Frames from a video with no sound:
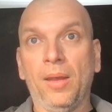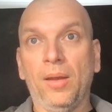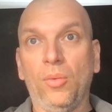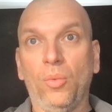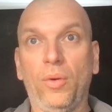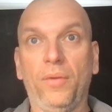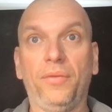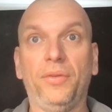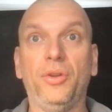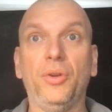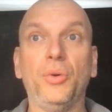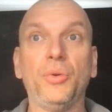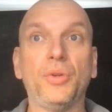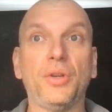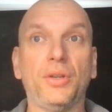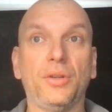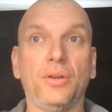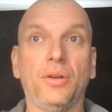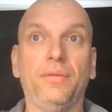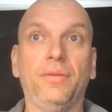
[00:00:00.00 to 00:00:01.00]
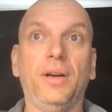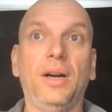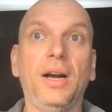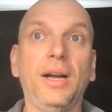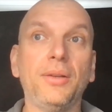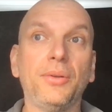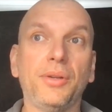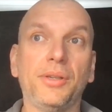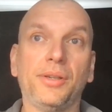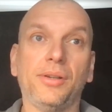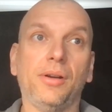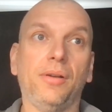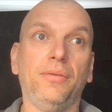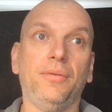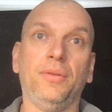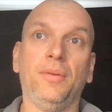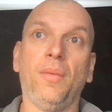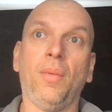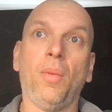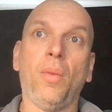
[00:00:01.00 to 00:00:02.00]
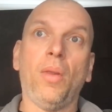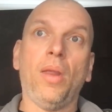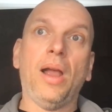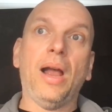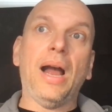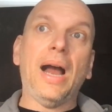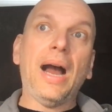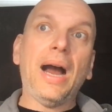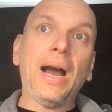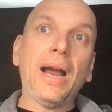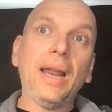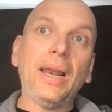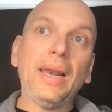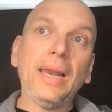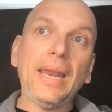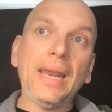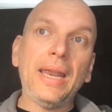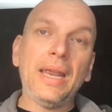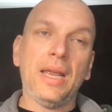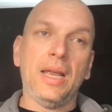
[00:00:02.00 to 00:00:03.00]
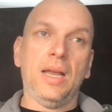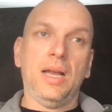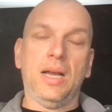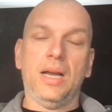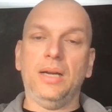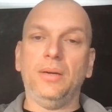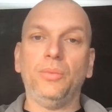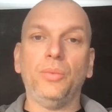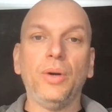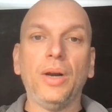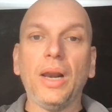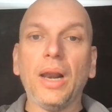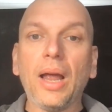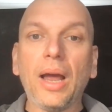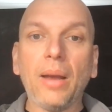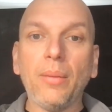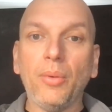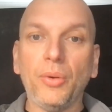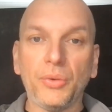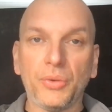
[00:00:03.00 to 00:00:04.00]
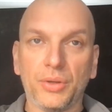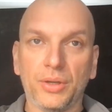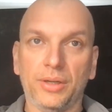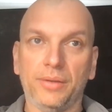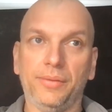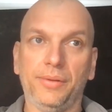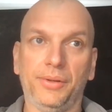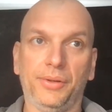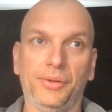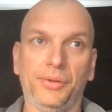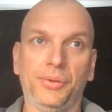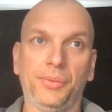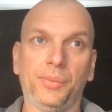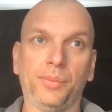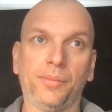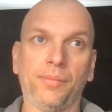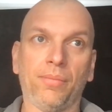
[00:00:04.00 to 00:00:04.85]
with dozens of hundreds of highly unreliable servers.